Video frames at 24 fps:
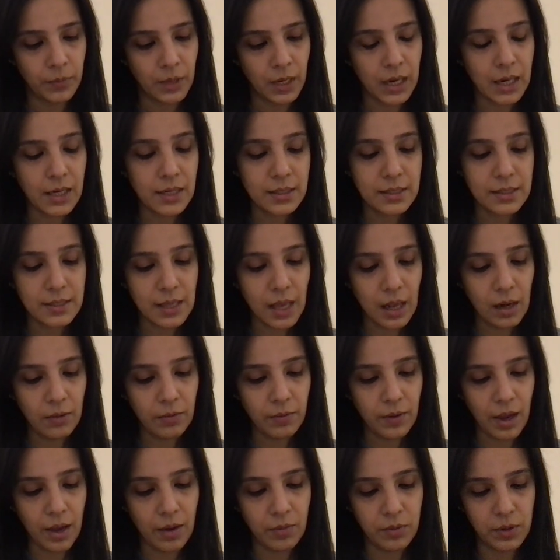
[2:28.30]
It is
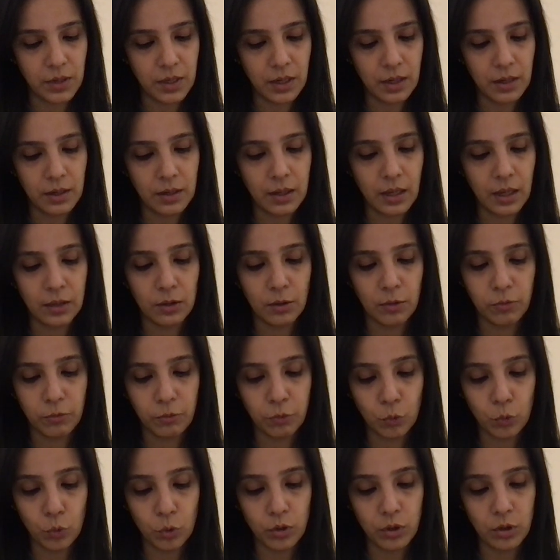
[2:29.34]
self evident that the
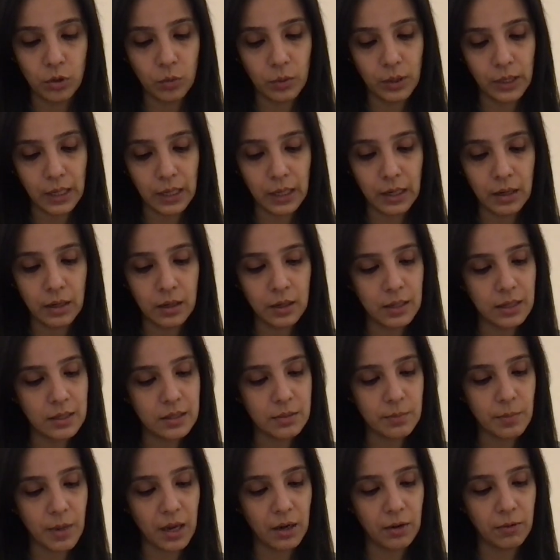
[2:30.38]
food you eat is
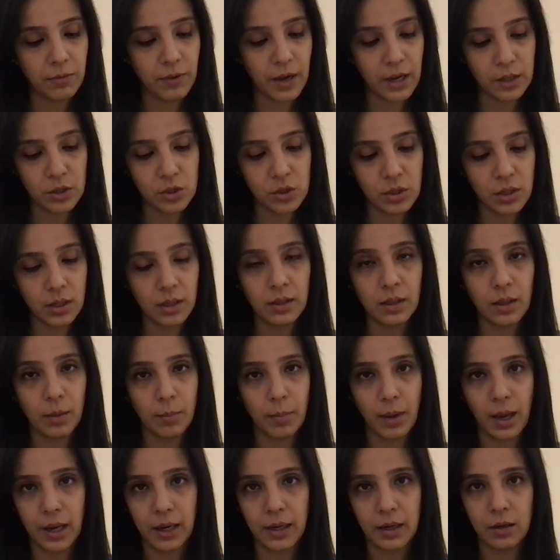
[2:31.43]
manufacturing the
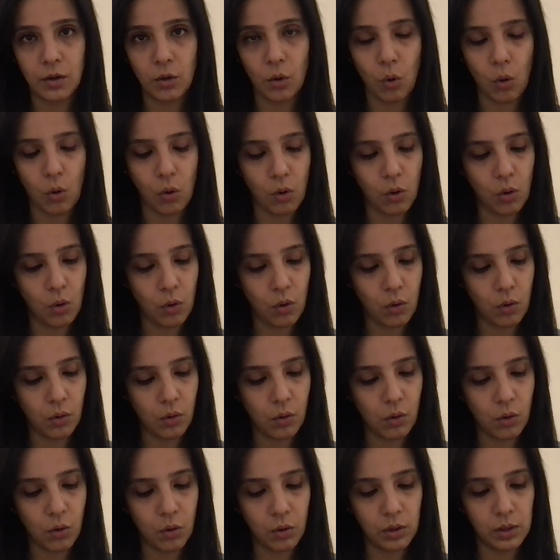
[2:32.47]
mind
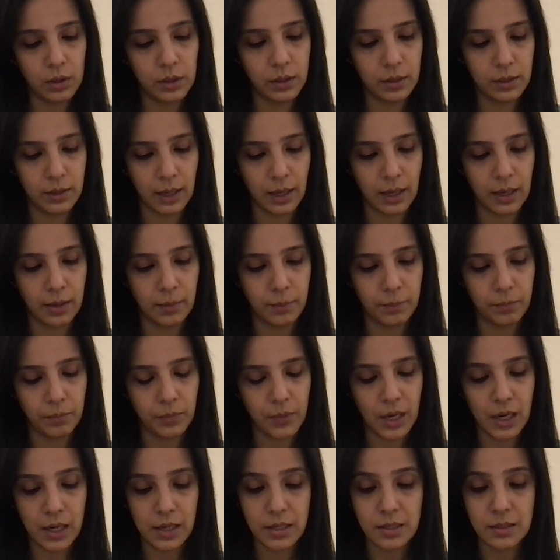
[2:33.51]
all the time.
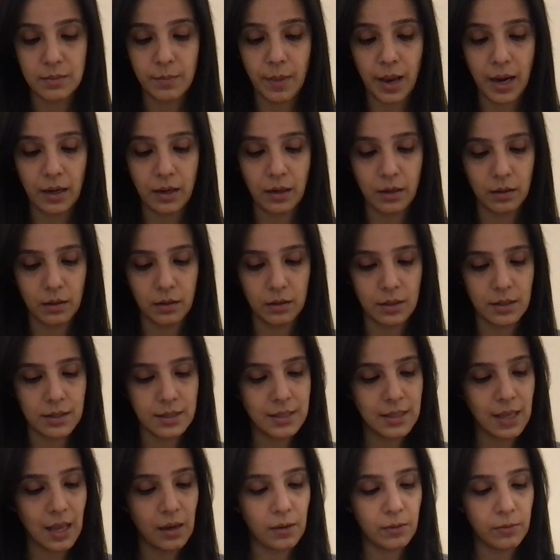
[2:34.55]
It is matter. The
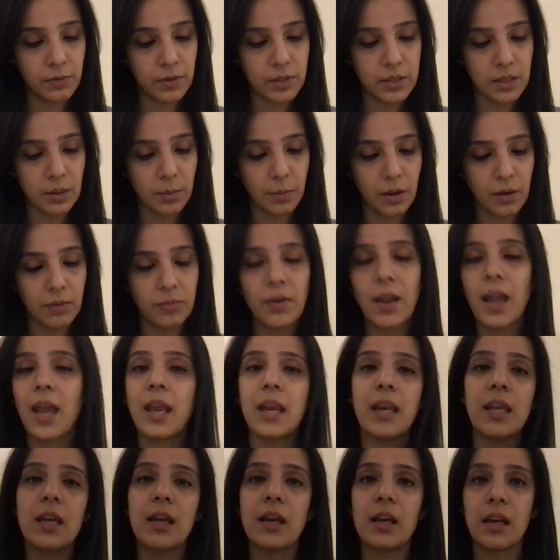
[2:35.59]
self is above
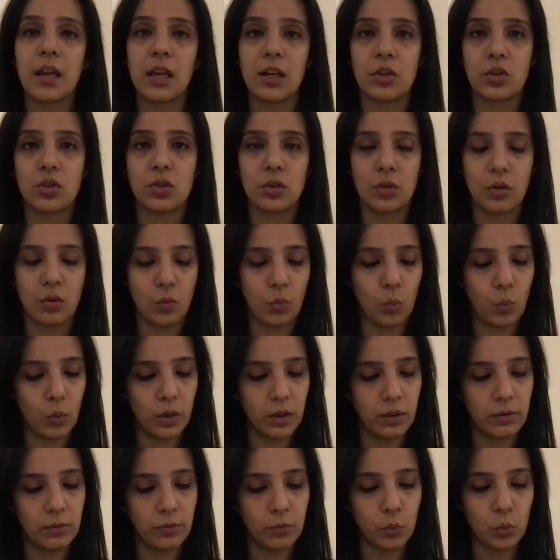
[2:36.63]
any connection
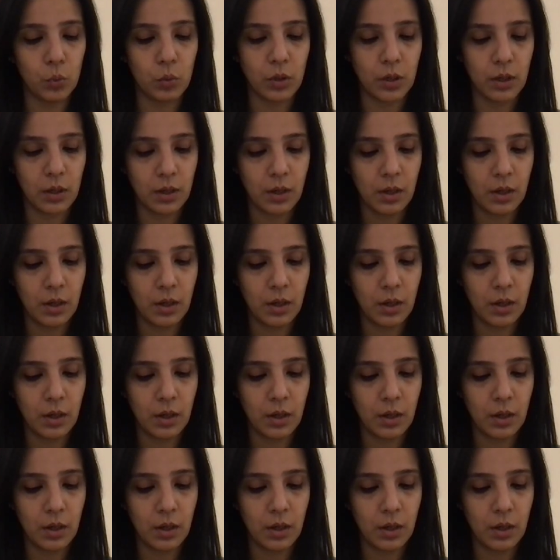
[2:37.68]
with food.